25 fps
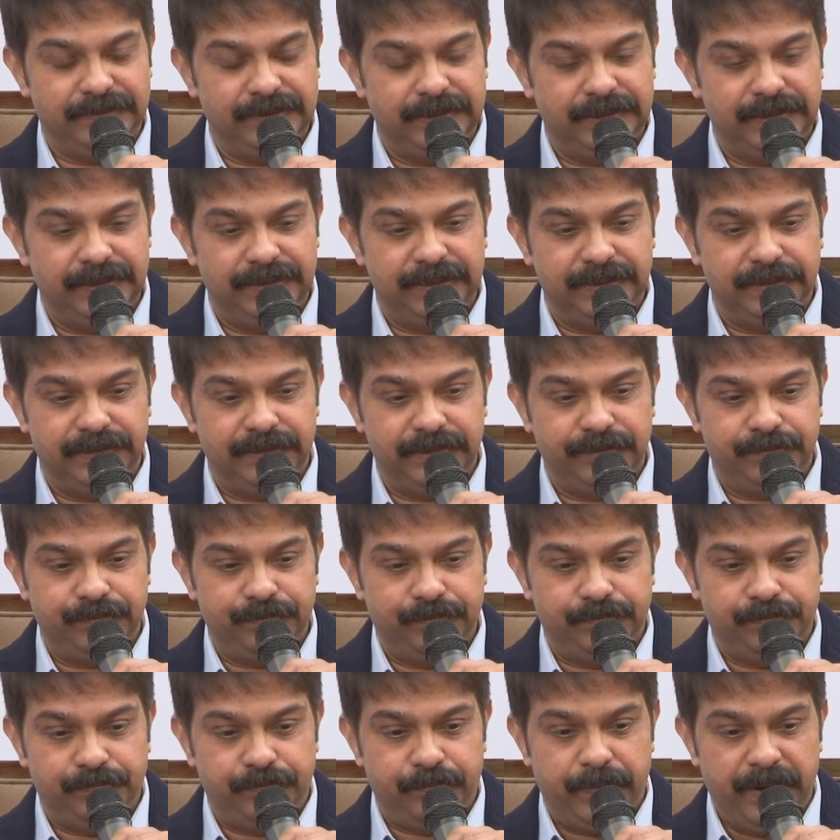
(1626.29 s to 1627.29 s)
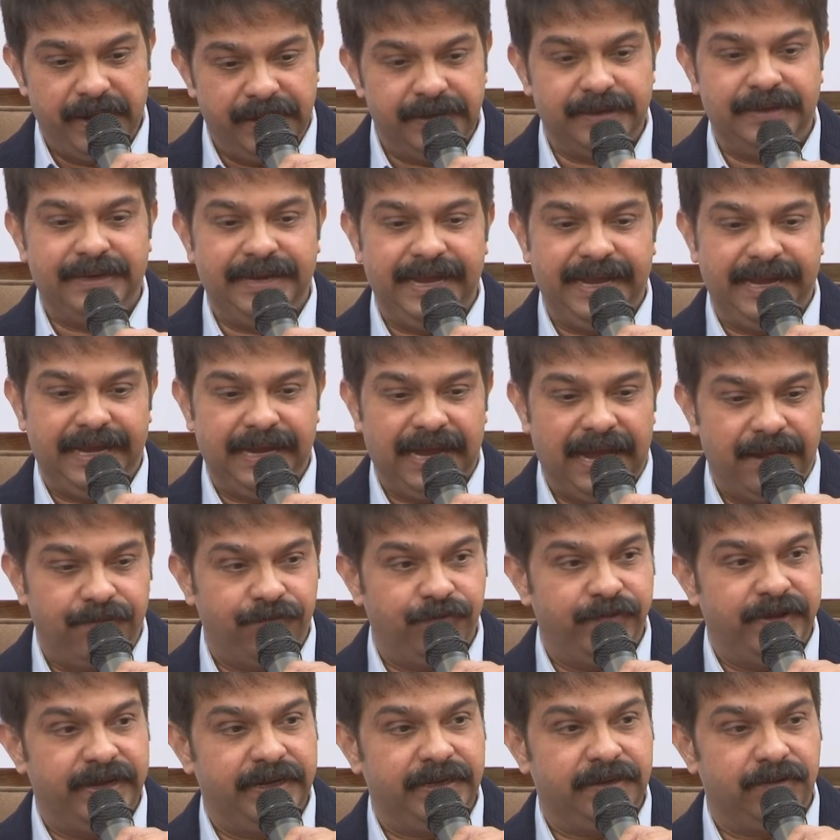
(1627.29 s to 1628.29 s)
the per day I'm
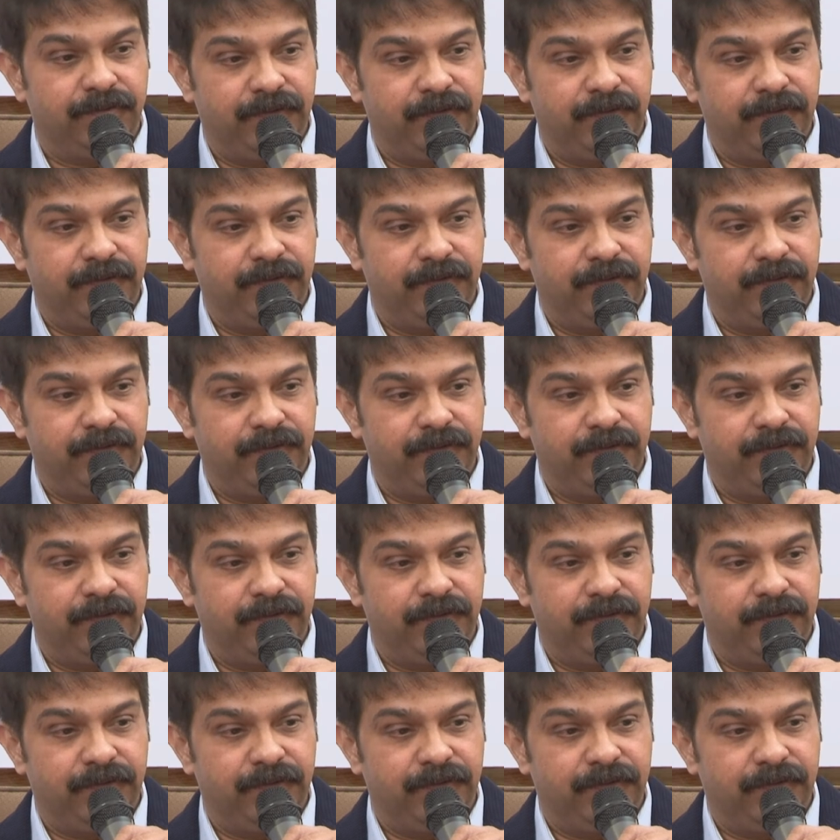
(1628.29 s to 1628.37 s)
work,